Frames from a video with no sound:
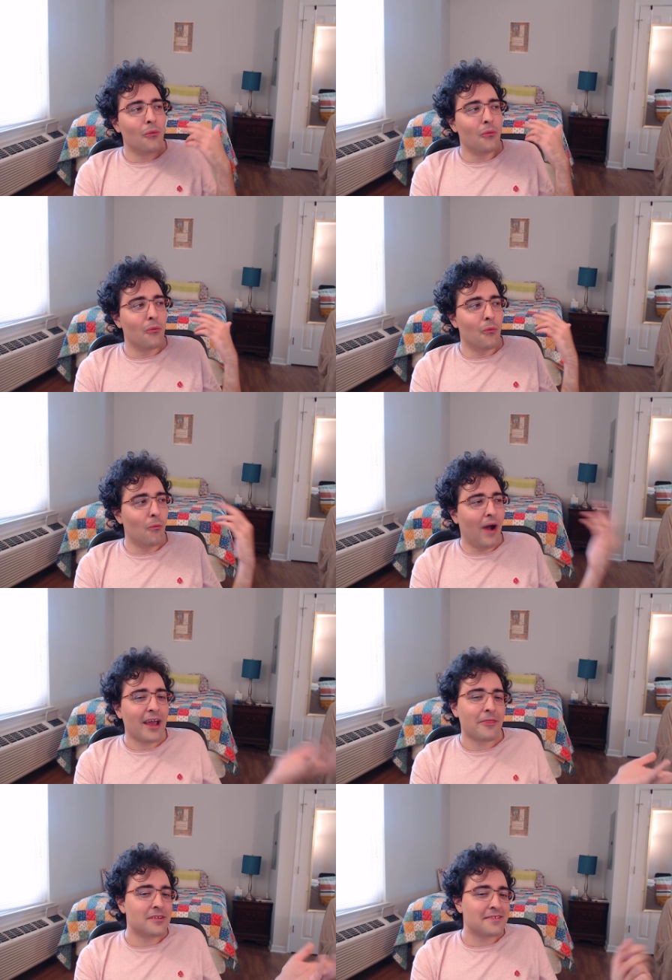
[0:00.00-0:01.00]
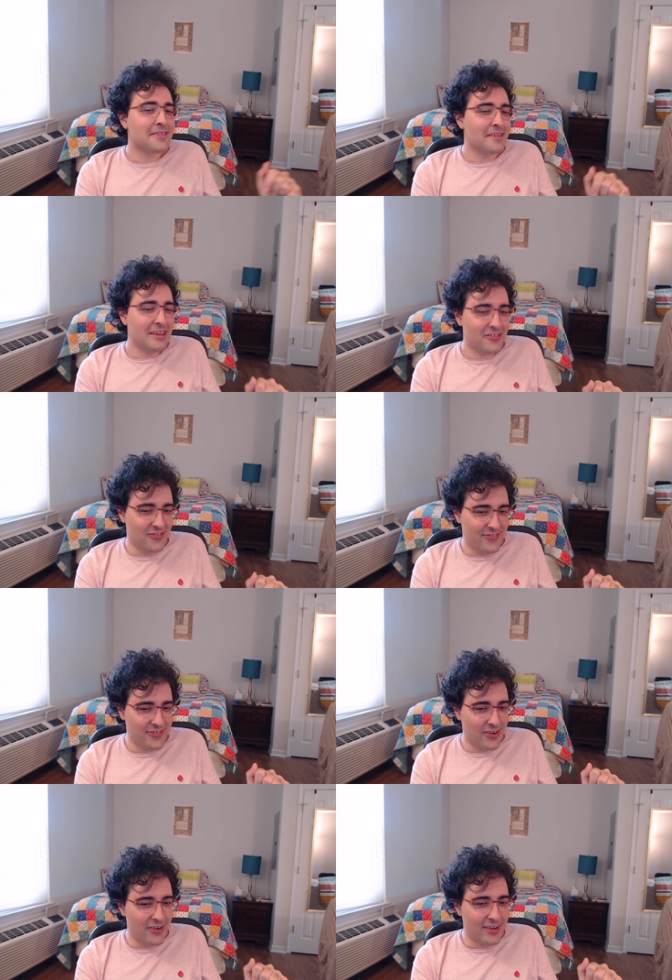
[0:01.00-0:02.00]
why the desolation
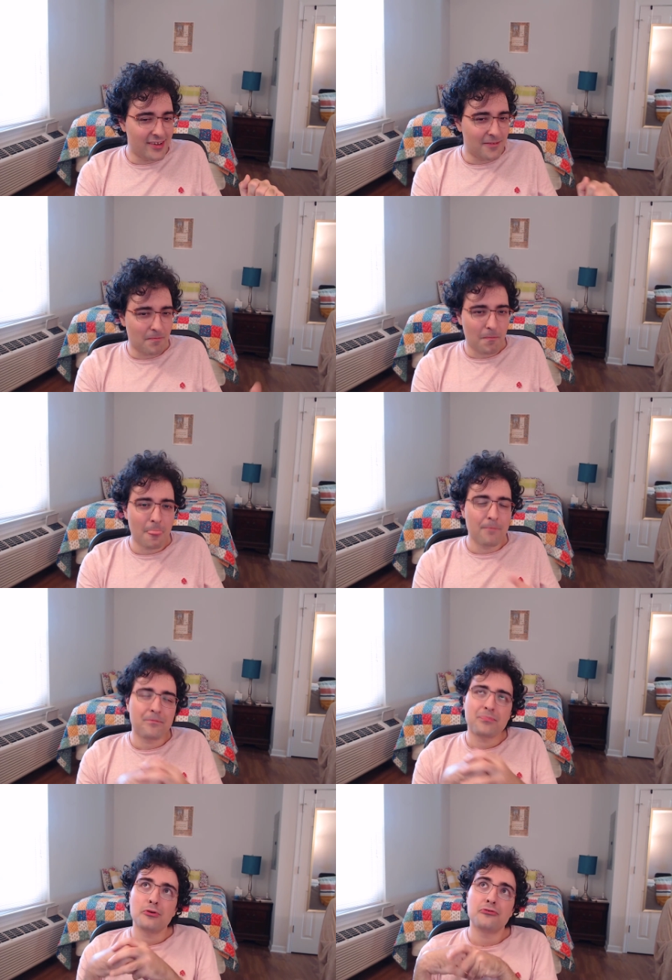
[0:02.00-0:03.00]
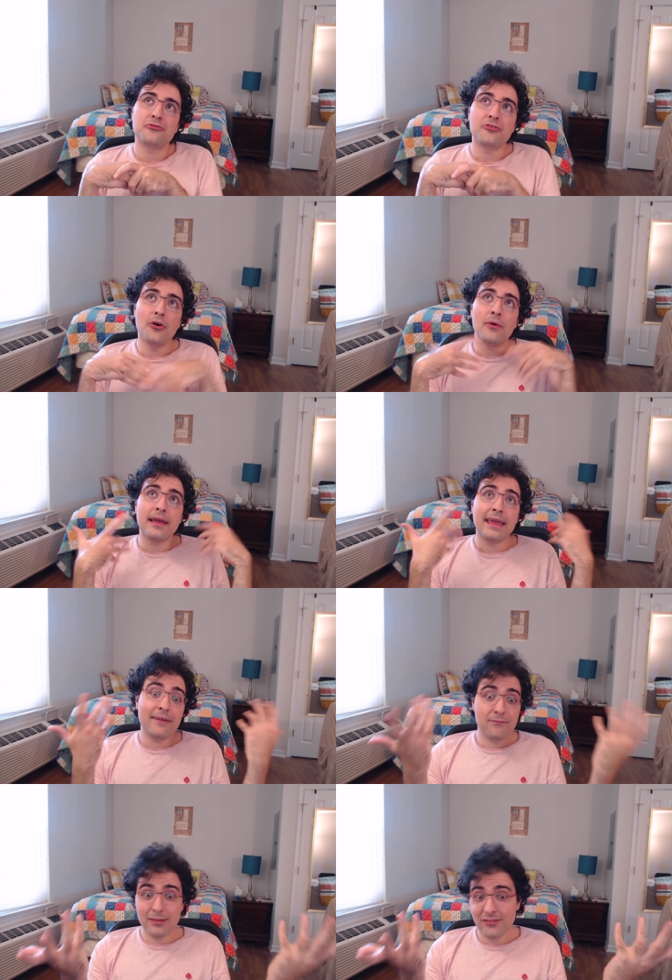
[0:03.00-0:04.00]
started. So,
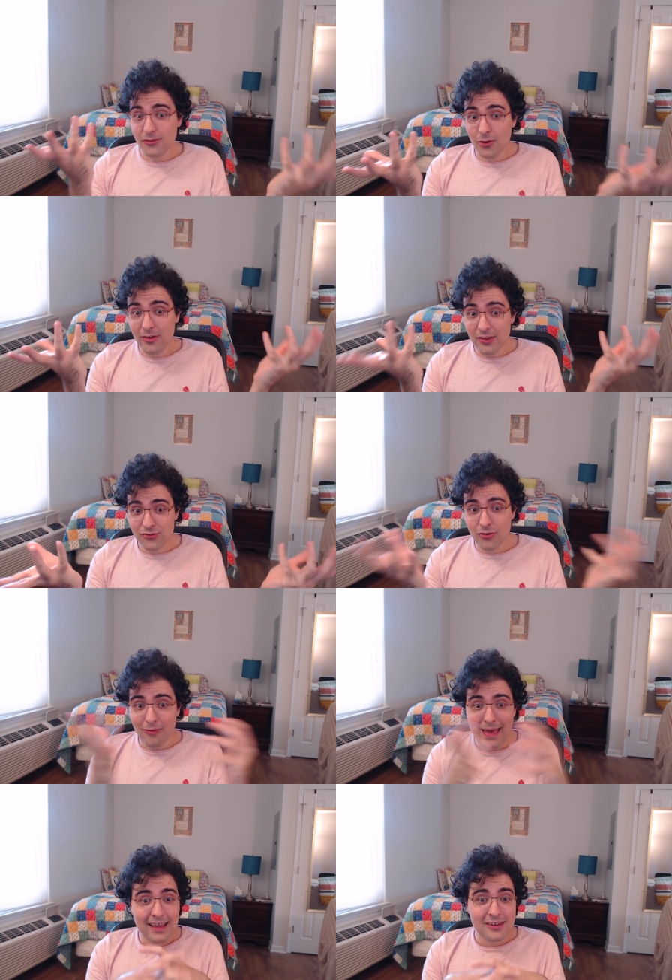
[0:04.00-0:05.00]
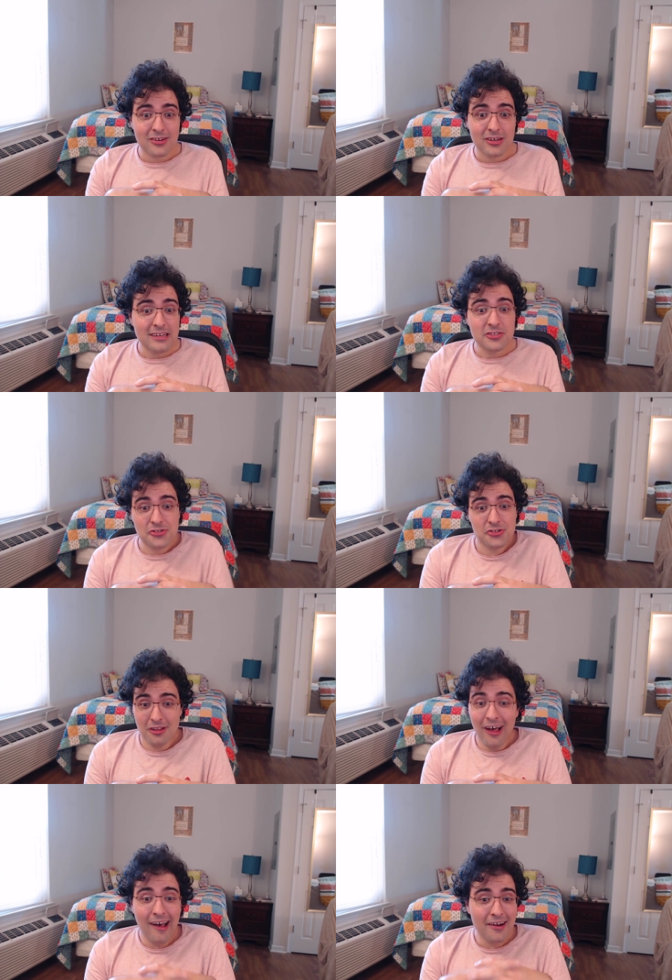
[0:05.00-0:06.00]
if this theory is correct,
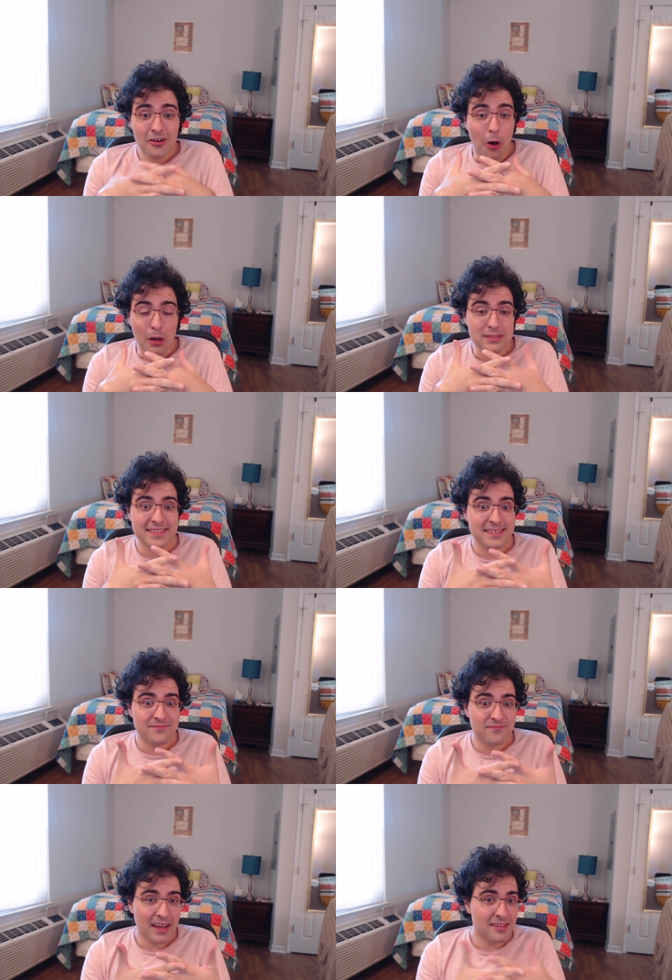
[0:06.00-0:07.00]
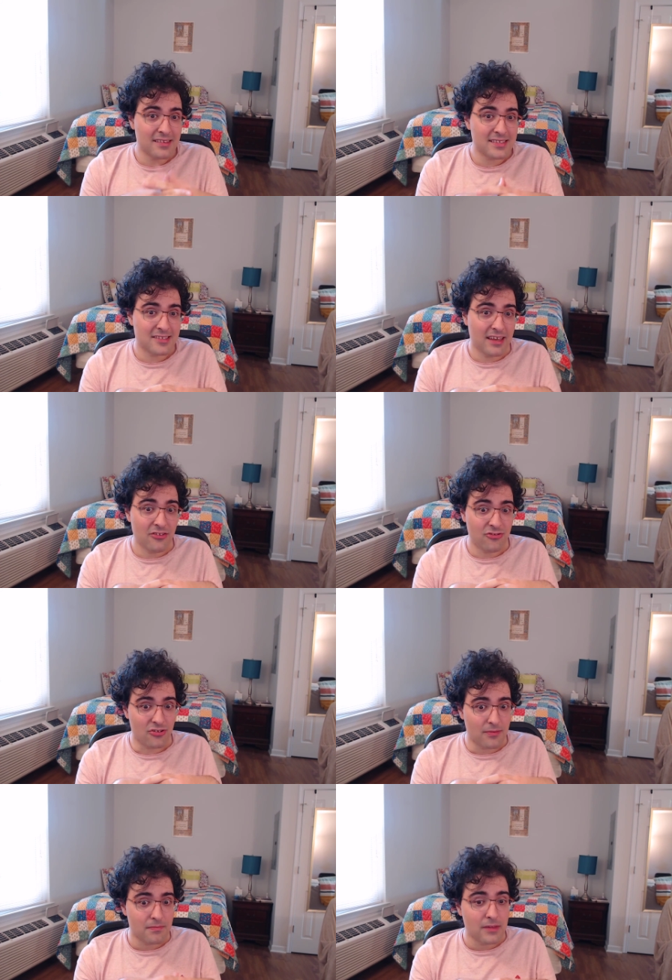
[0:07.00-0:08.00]
Shallan caused the final desolation.
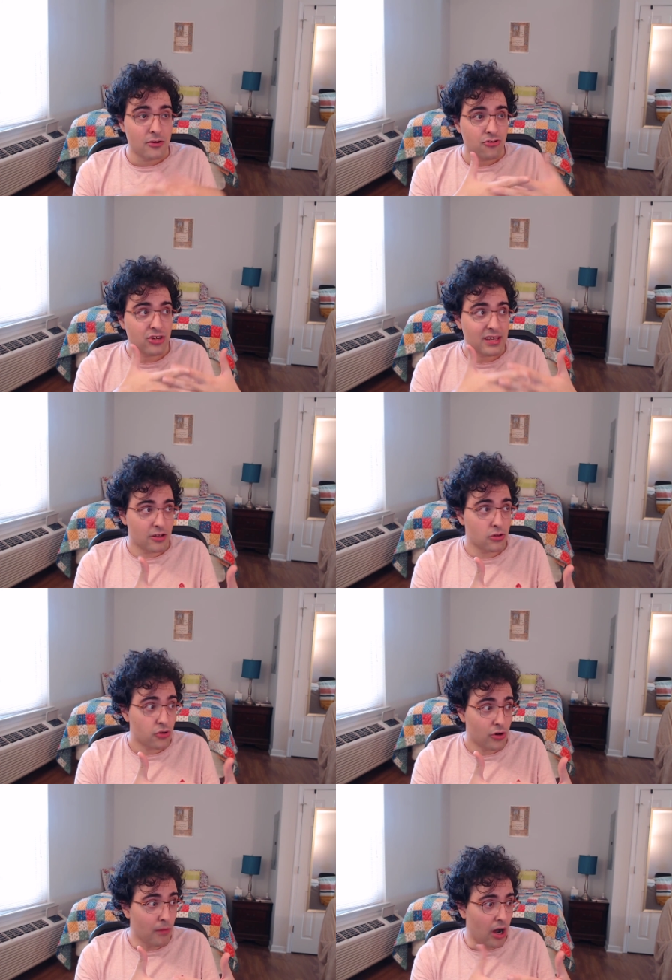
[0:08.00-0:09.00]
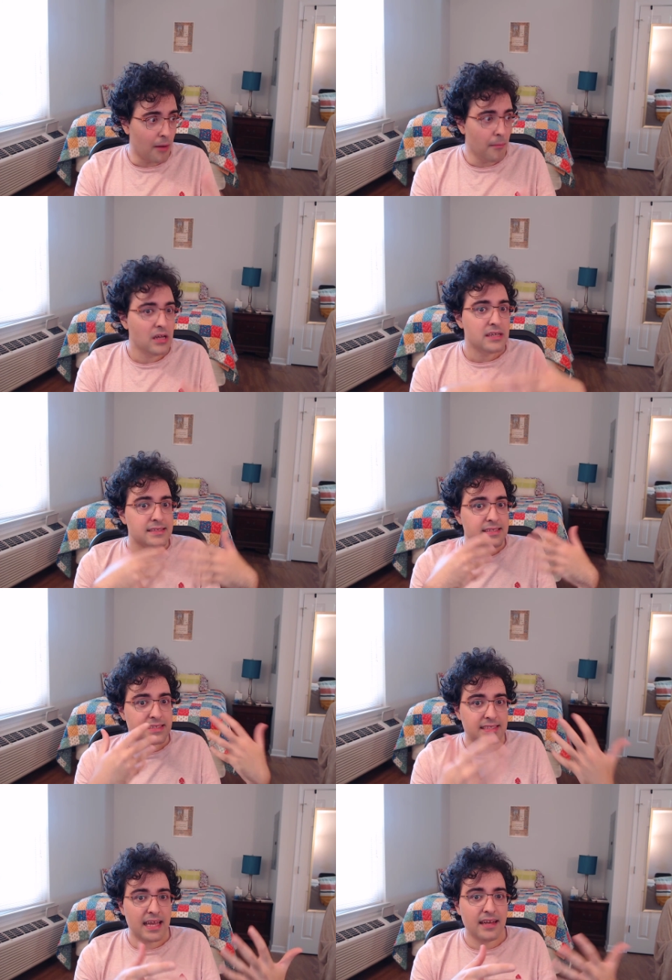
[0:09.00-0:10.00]
She killed her mom,
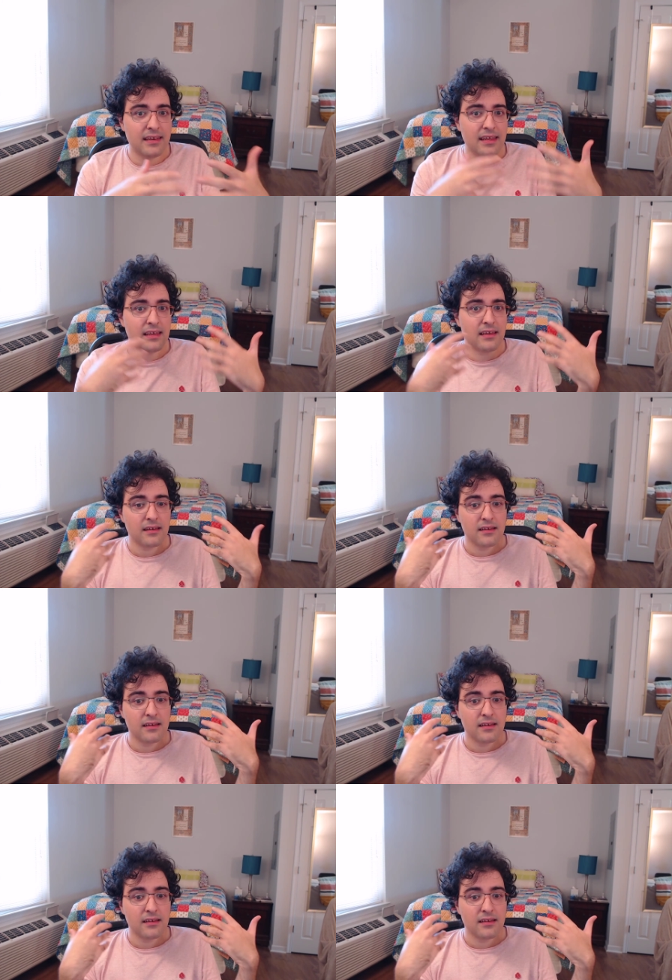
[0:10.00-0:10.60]
sending